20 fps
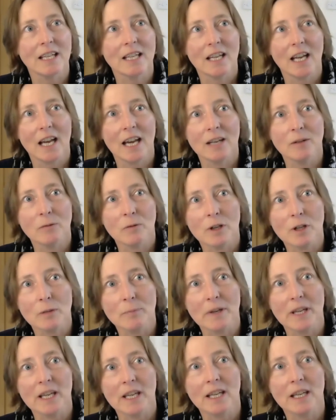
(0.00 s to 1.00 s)
we'll
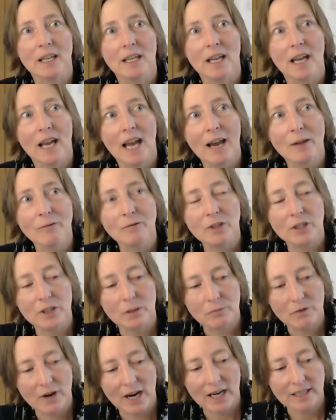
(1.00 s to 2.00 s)
be, after the
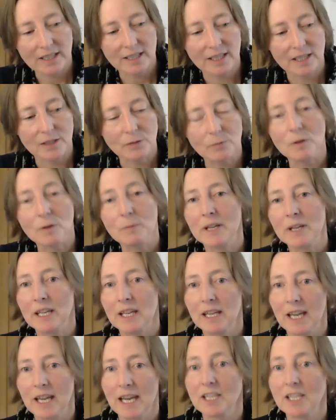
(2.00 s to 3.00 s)
practices, we'll be
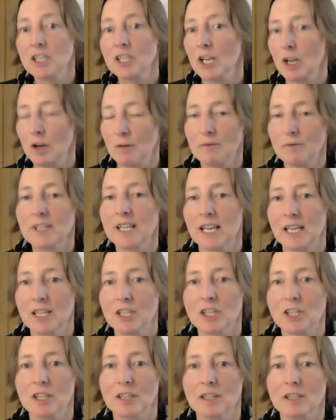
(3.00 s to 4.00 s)
engaged in
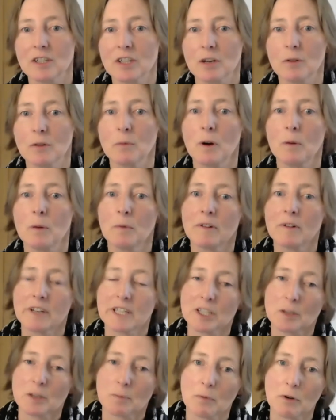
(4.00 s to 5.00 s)
conversation. So what we're
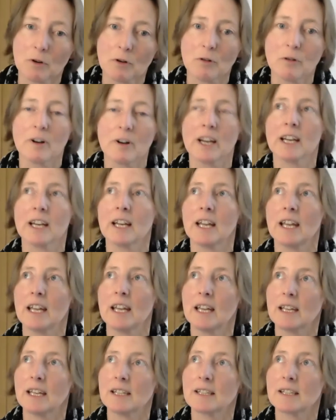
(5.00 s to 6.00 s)
exploring
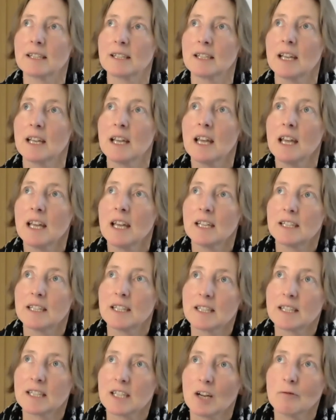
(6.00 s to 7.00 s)
is
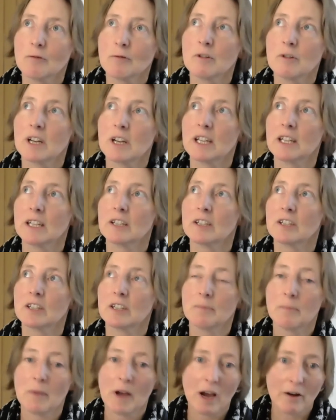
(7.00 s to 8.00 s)
discovering
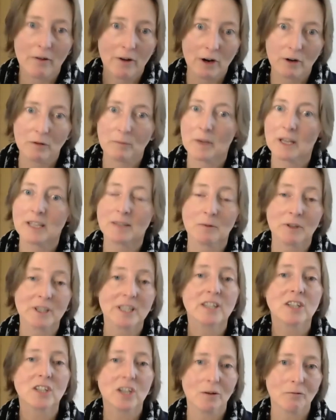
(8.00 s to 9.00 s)
our own, we're
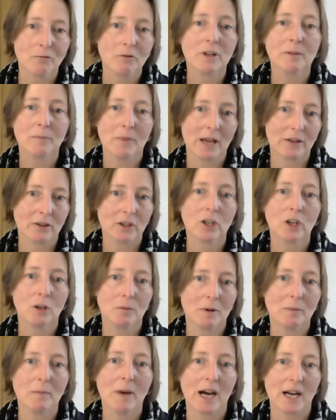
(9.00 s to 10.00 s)
discovering about the
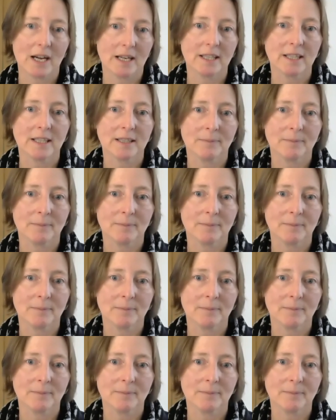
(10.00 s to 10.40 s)
human mind